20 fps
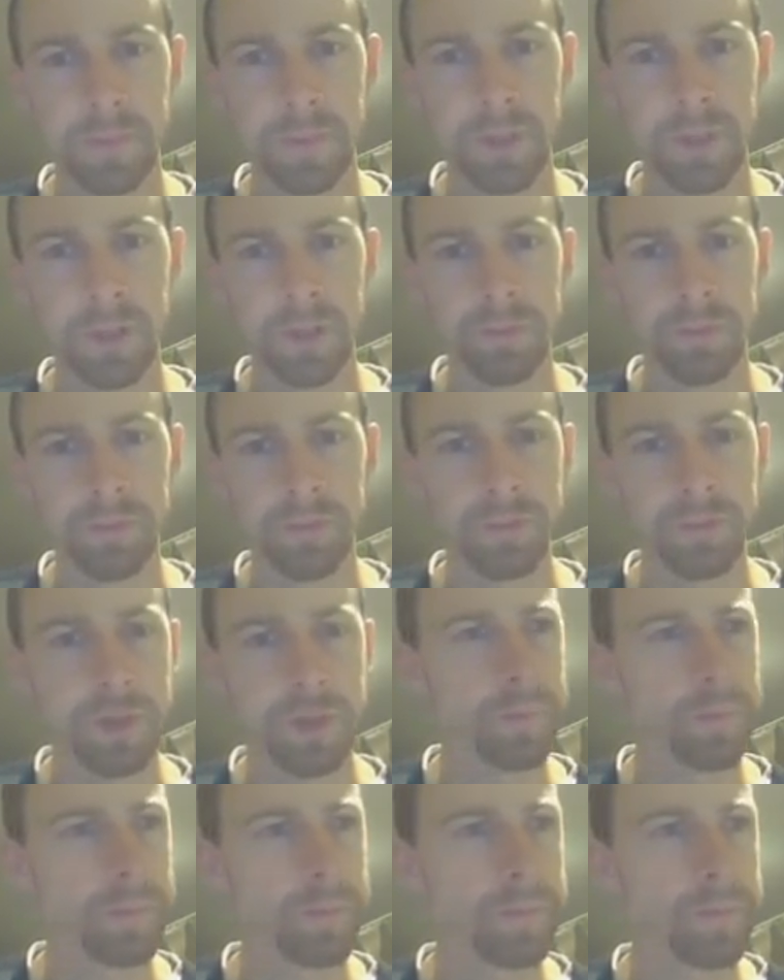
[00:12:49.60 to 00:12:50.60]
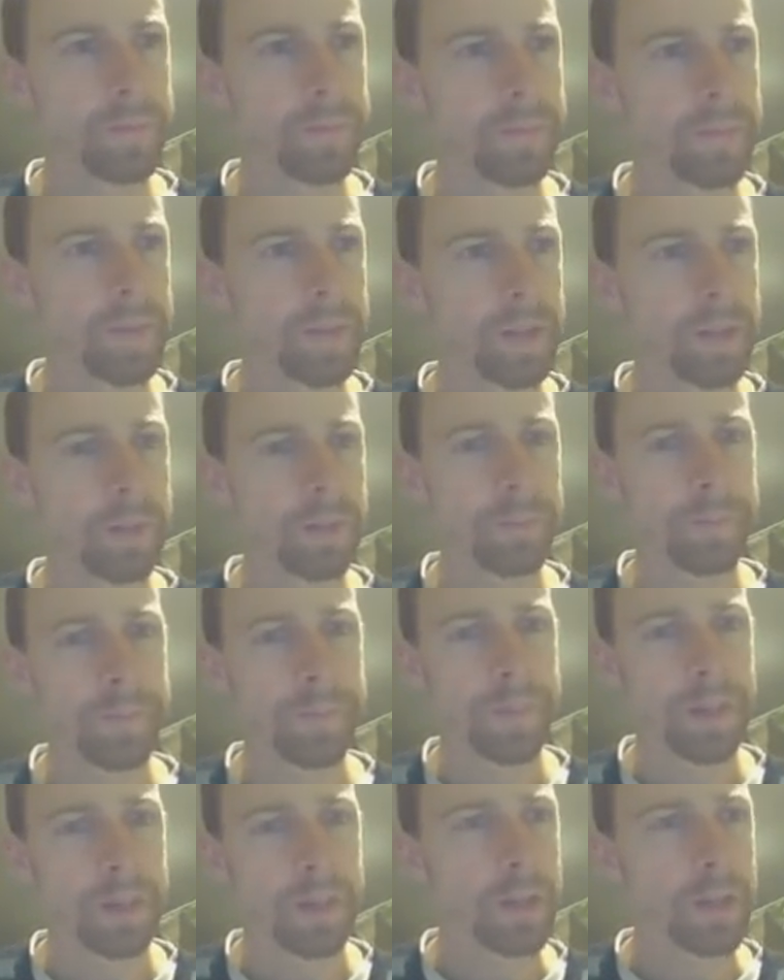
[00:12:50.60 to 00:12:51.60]
Yep, yep, I know.
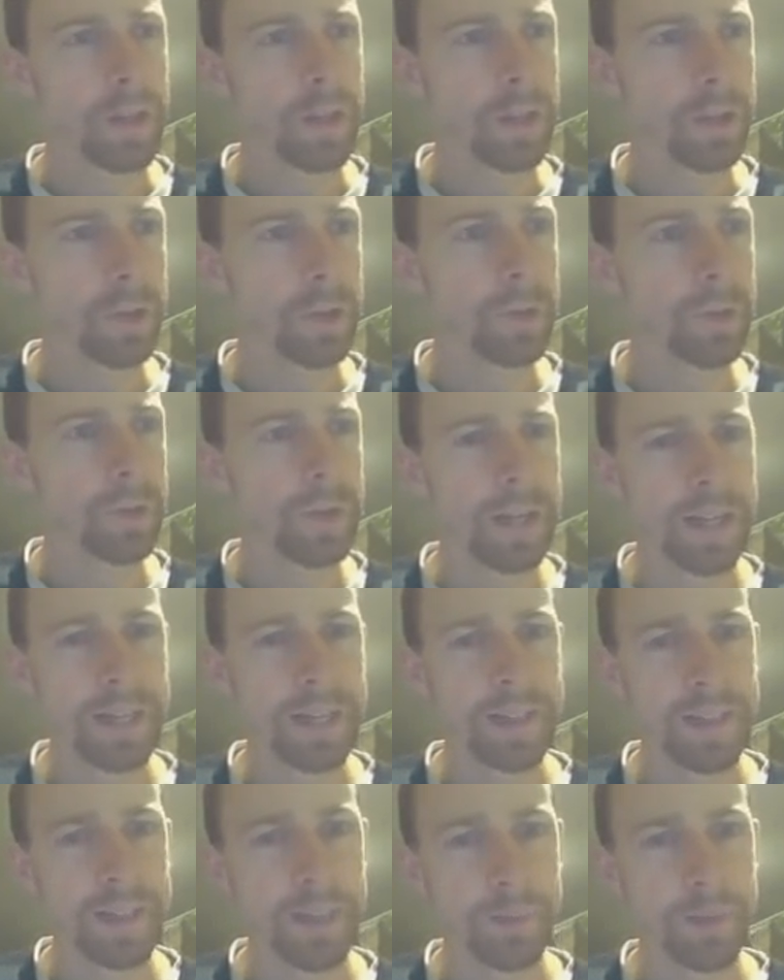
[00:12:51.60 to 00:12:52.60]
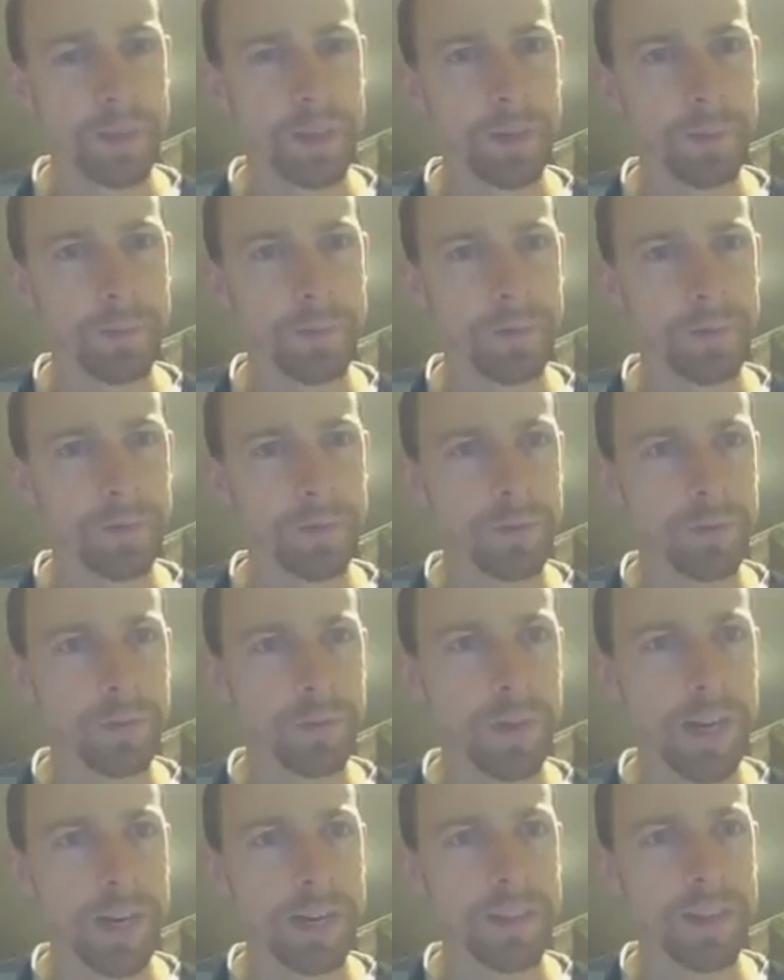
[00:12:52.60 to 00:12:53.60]
Cool, and then I'm going to
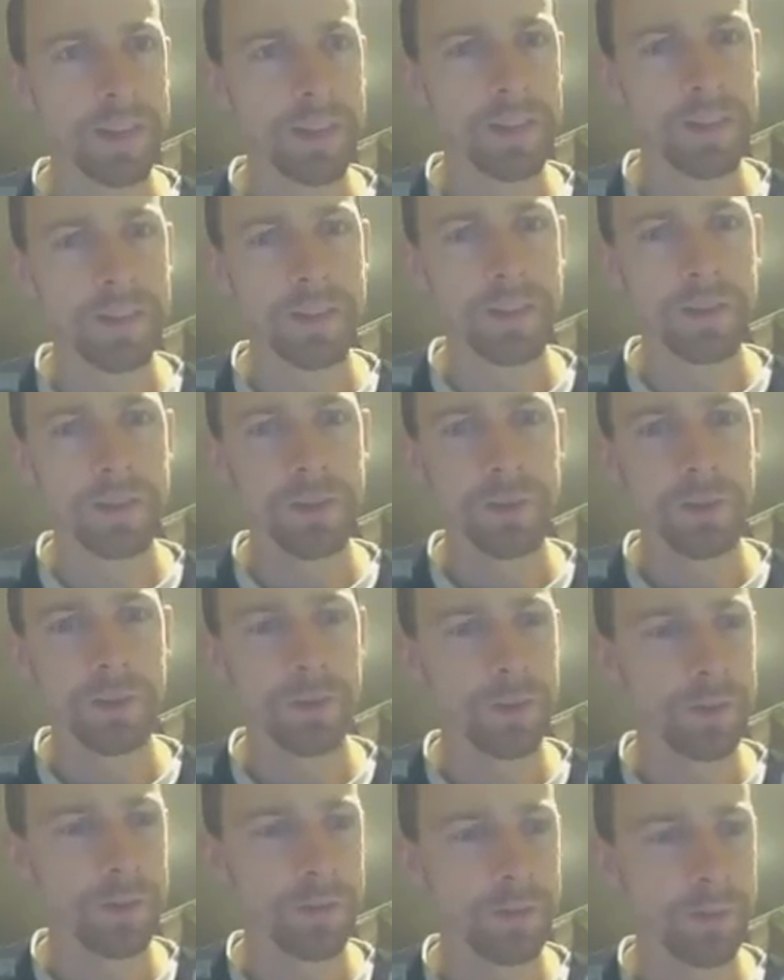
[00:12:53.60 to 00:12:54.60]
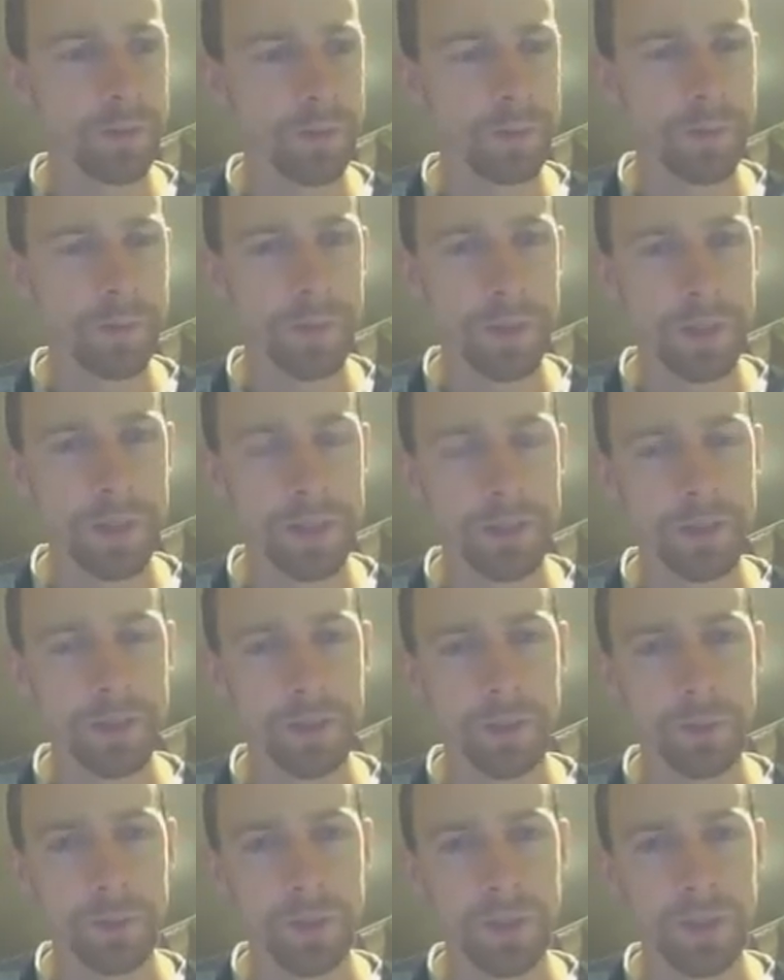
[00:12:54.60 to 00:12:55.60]
drag that into a
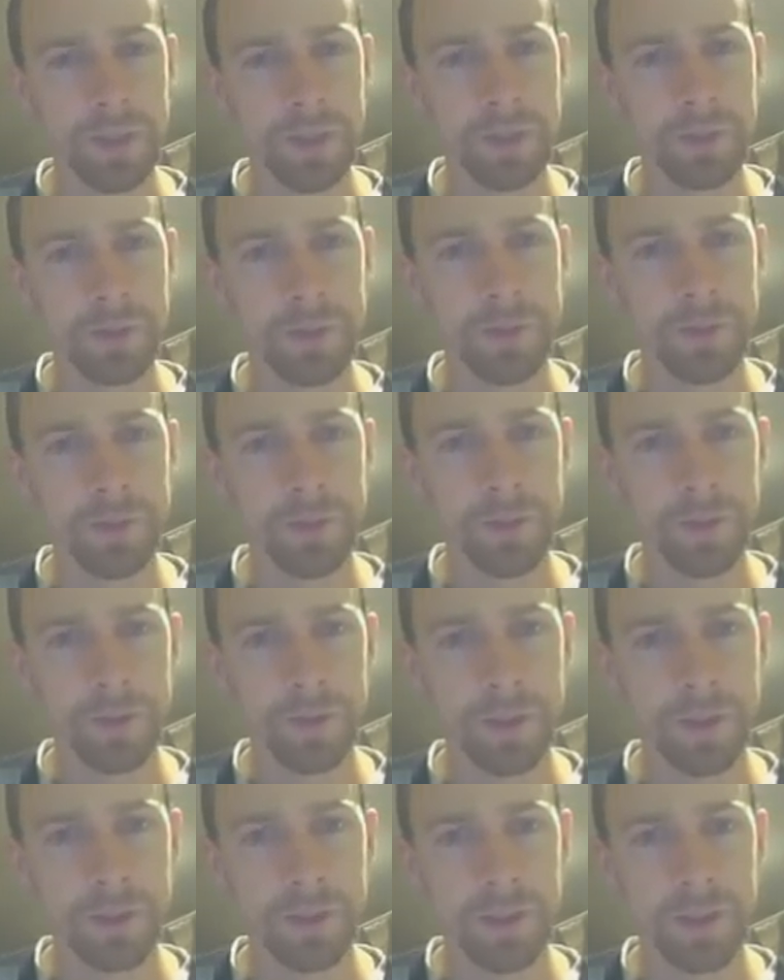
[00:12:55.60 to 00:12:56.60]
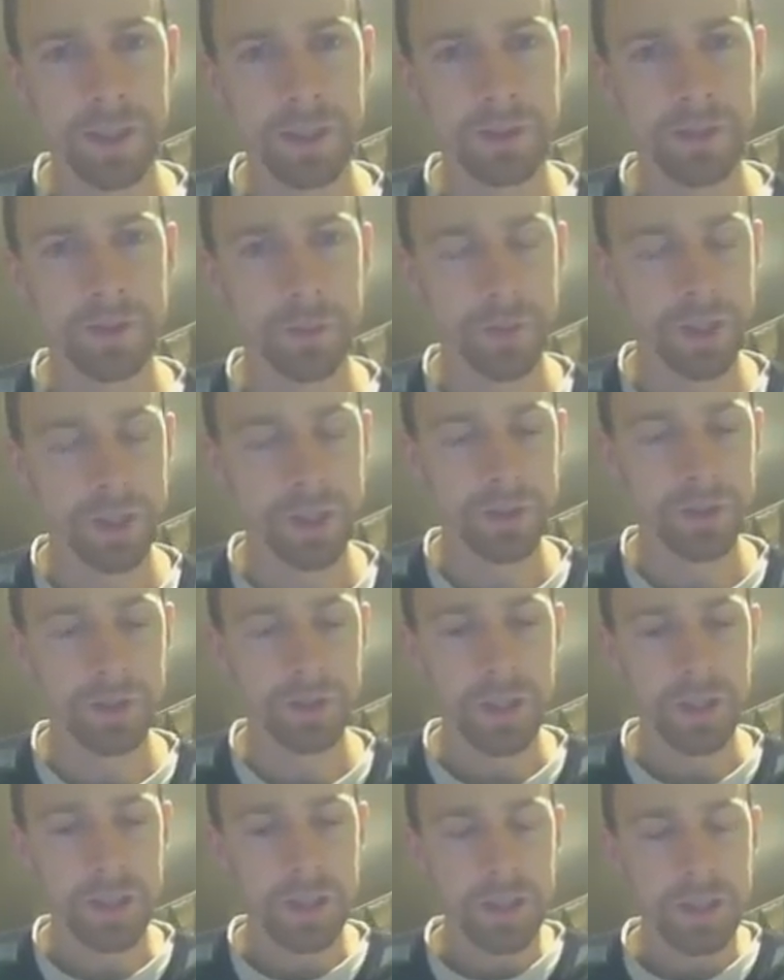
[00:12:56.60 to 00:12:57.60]
document here. There's the clouds of depression.
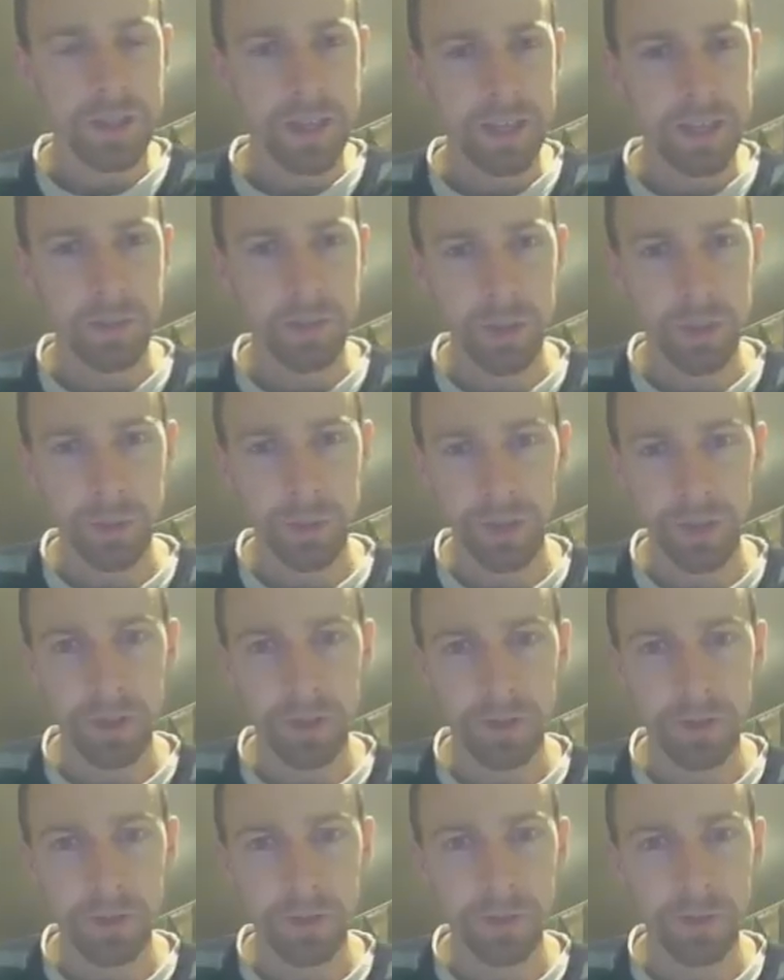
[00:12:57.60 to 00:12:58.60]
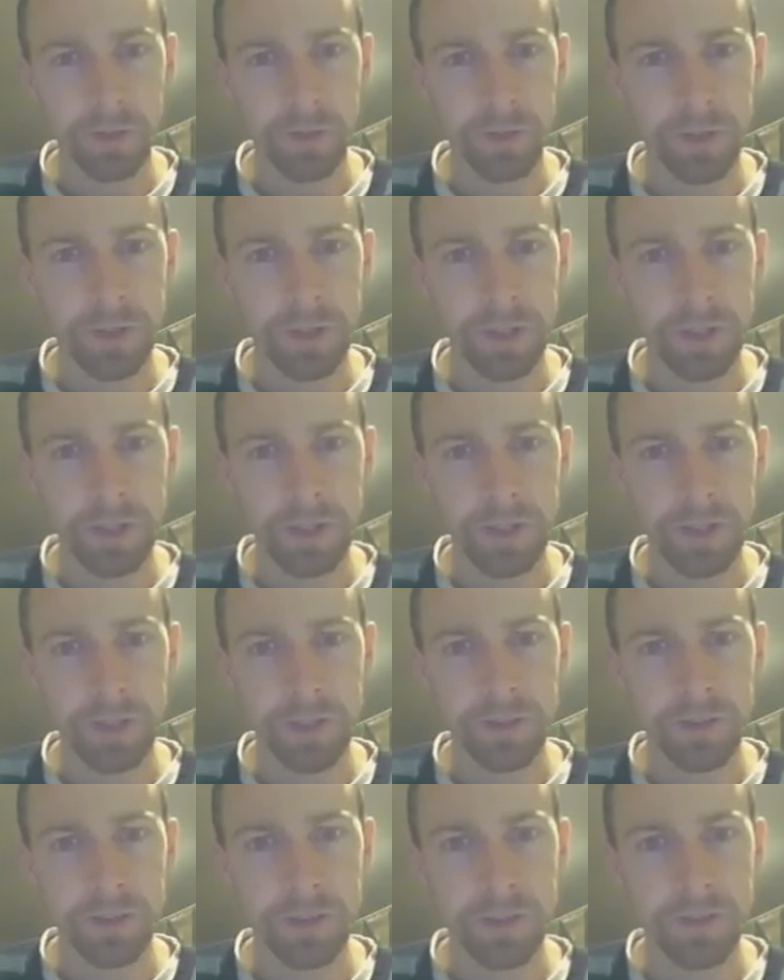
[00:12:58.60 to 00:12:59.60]
And what I'm going to do
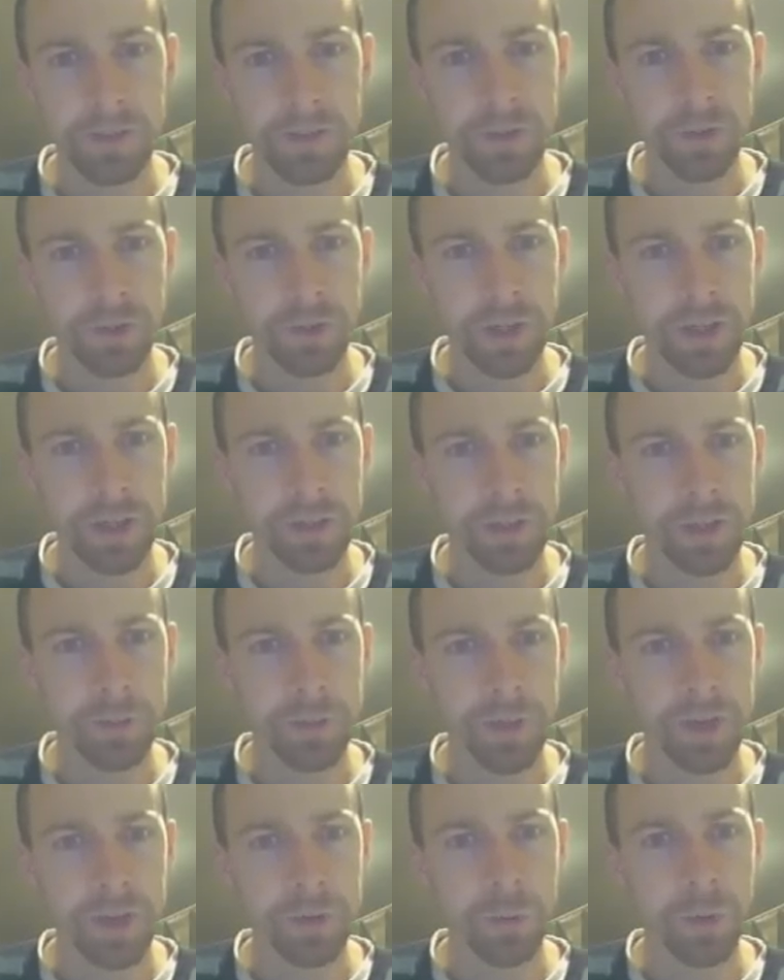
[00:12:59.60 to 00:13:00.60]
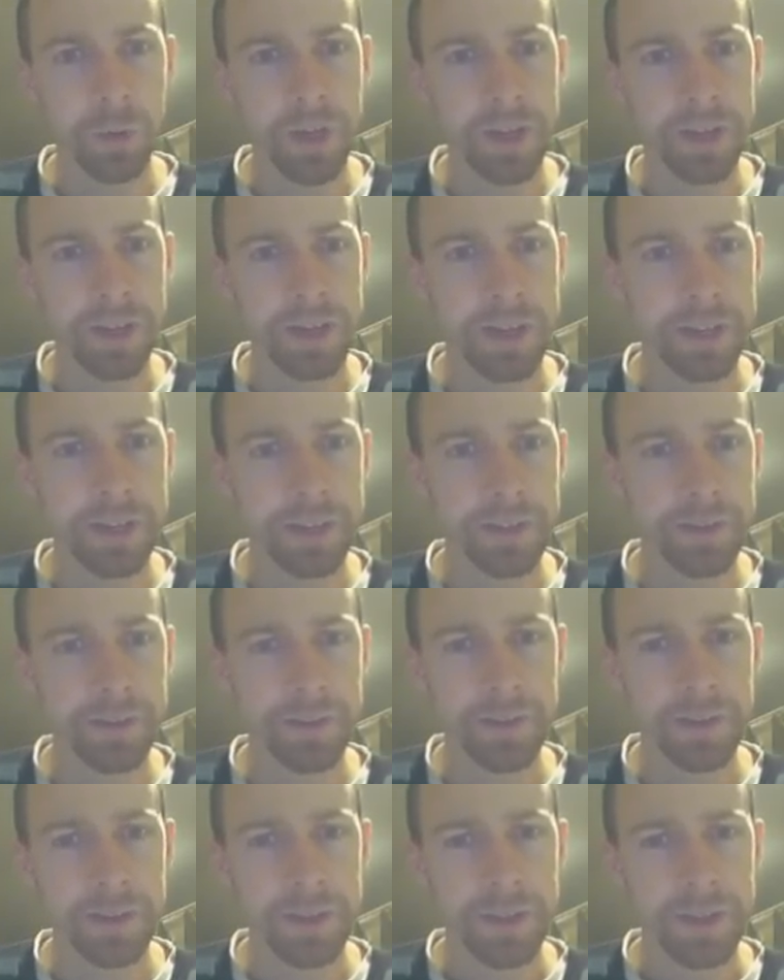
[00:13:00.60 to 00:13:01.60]
is try to think about a way I
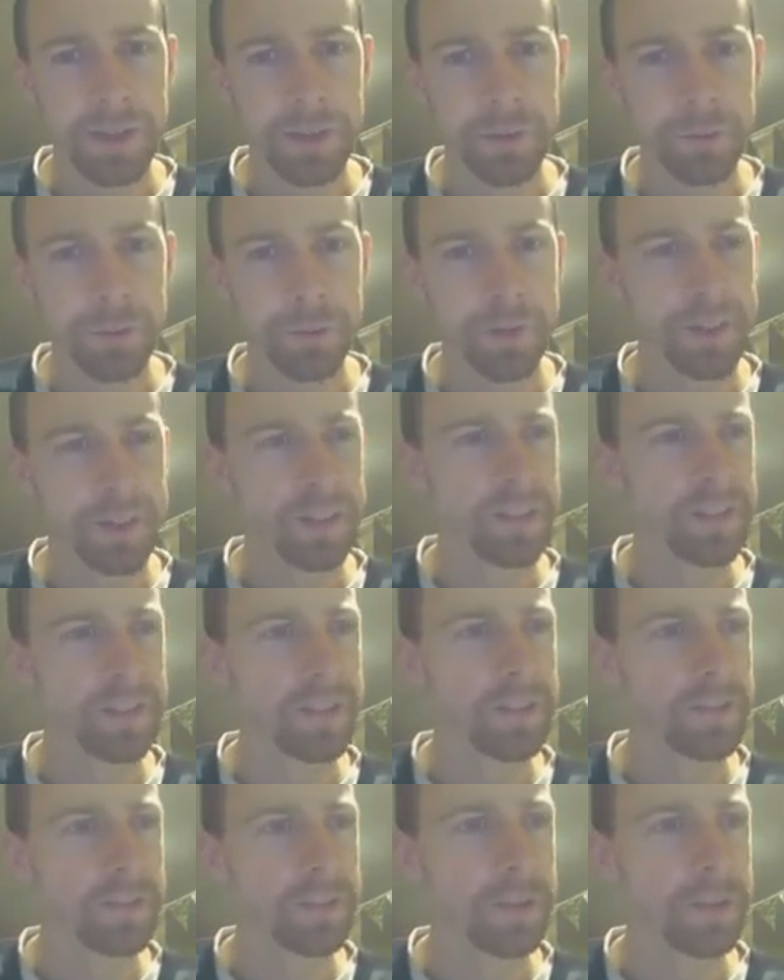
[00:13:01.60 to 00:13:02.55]
can fit this in.